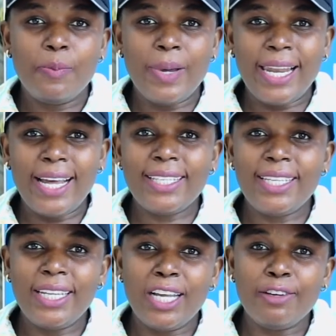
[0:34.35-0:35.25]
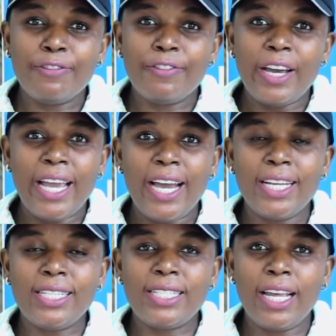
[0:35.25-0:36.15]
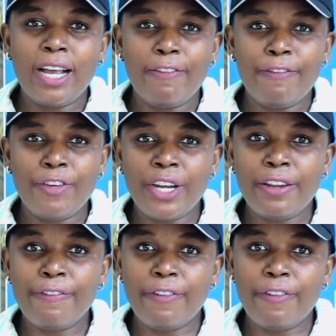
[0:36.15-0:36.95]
but lucky enough I had like a very